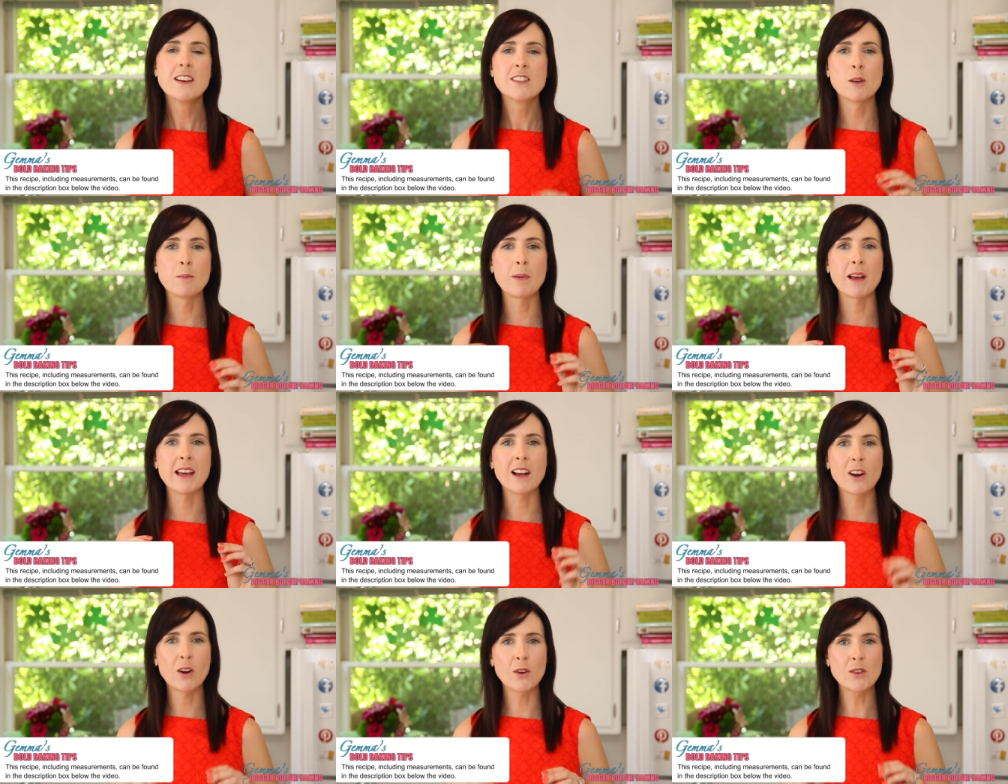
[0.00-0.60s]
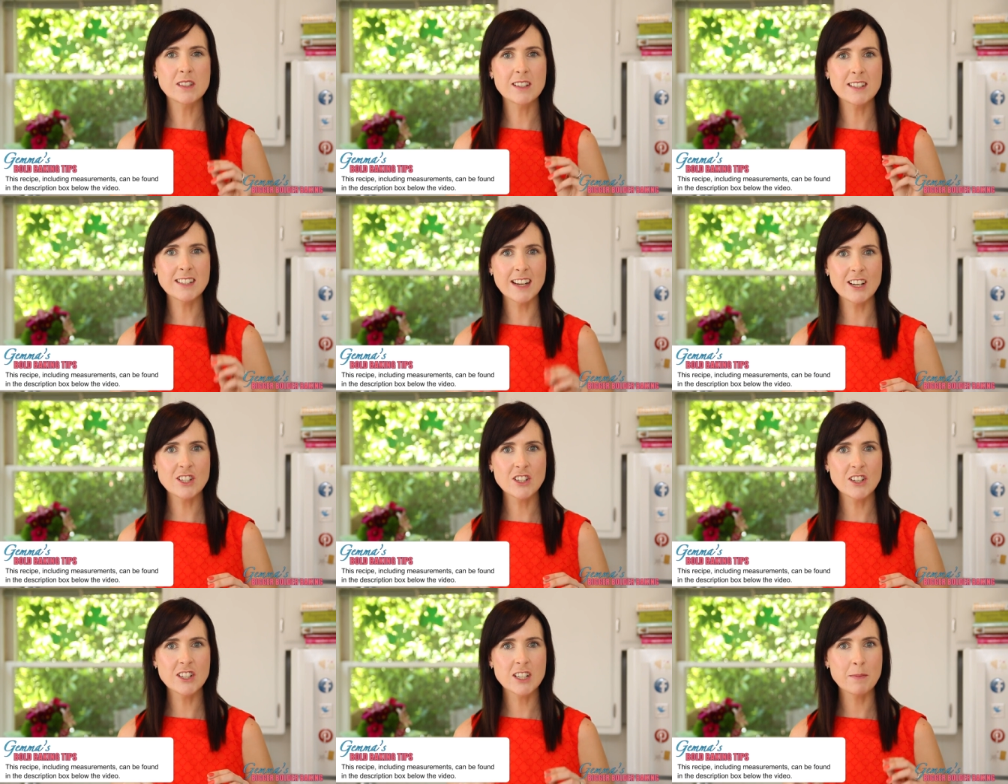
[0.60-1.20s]
So pay close
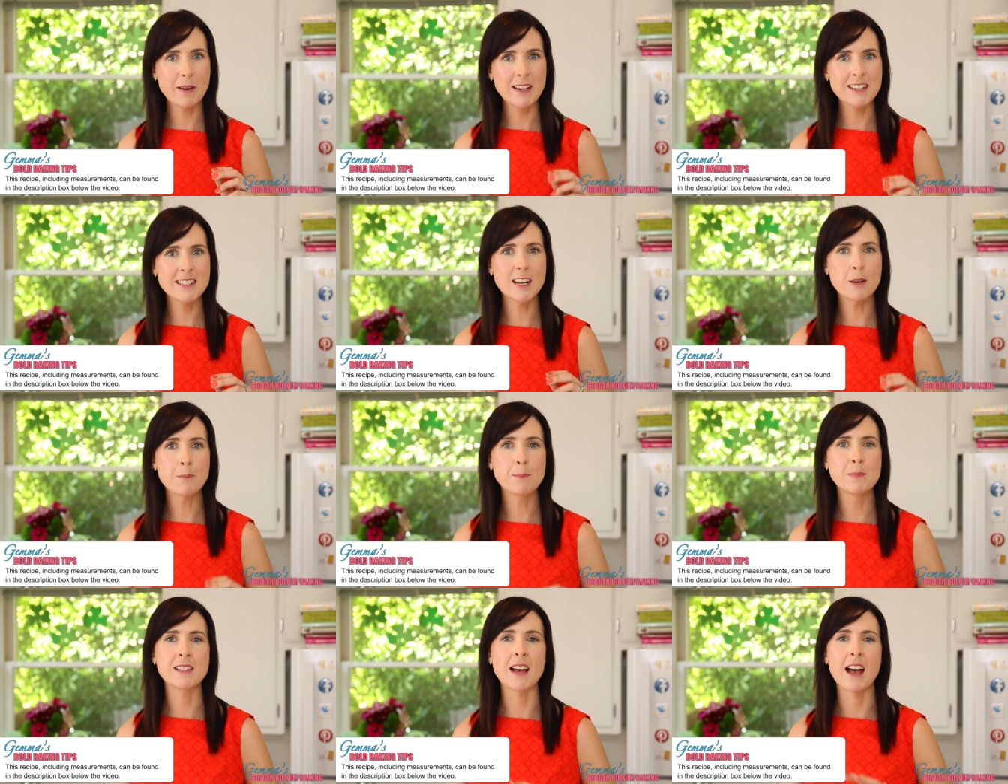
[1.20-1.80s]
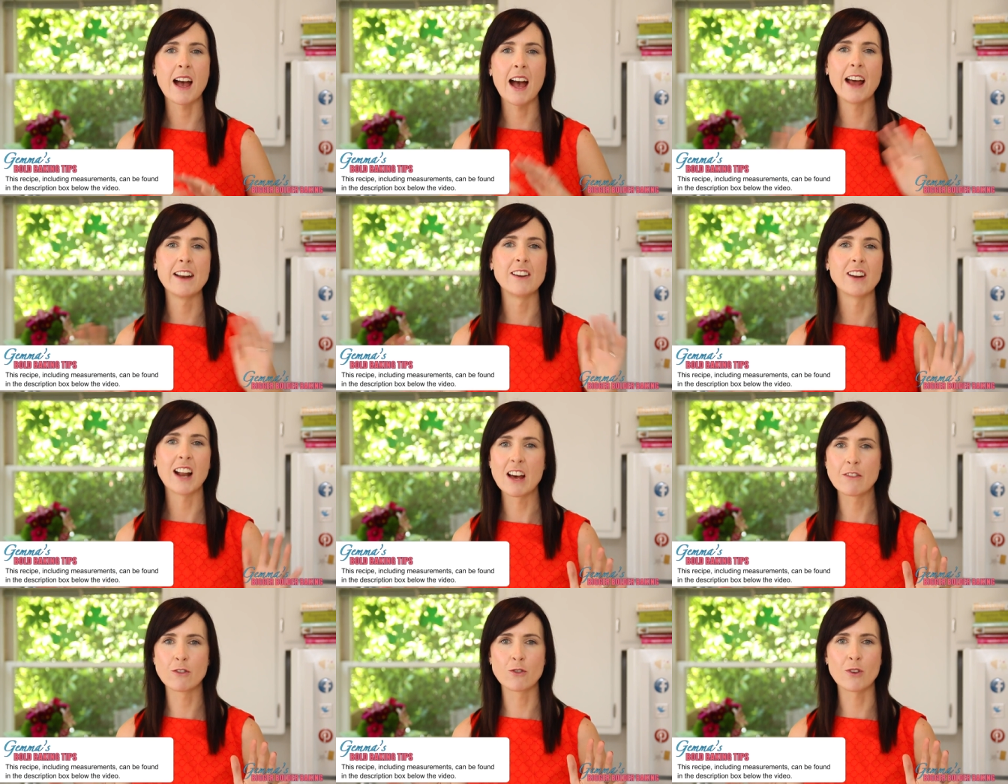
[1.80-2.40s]
attention to my tips and
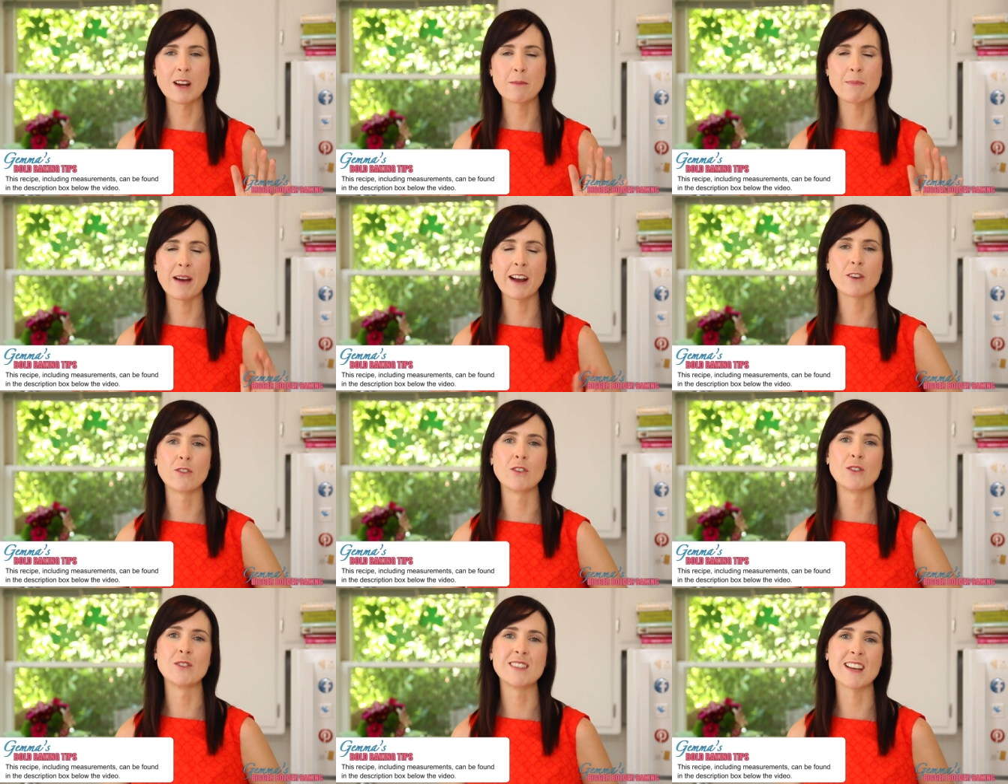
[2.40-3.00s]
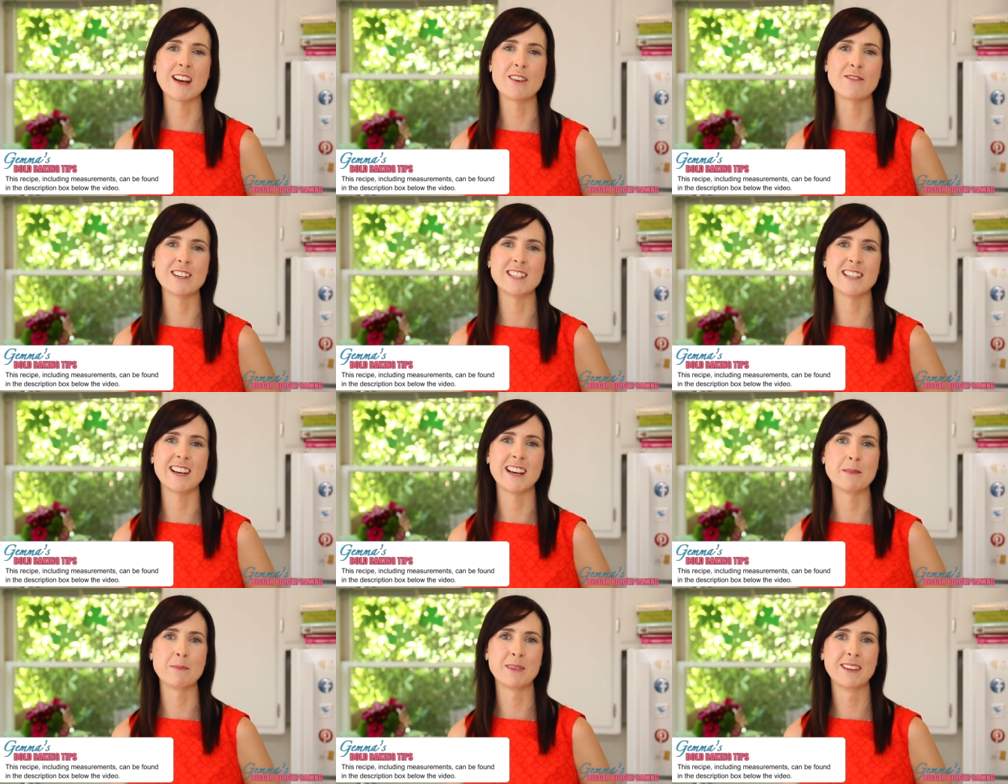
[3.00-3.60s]
you'll have great macaroons every
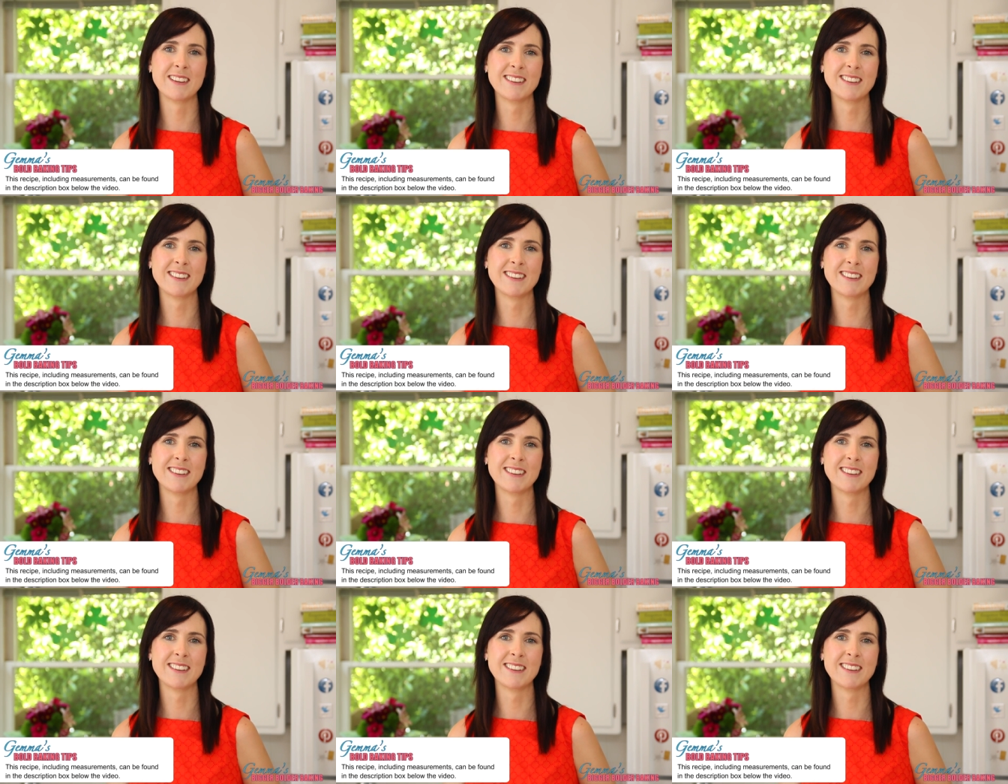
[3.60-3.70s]
time.